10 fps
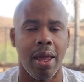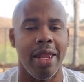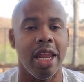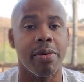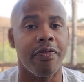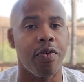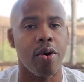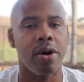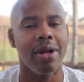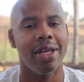And number
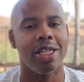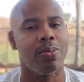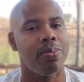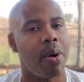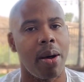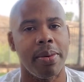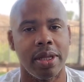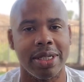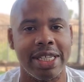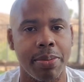4 is probably
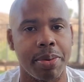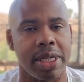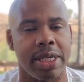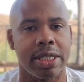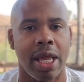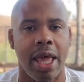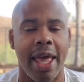the simplest,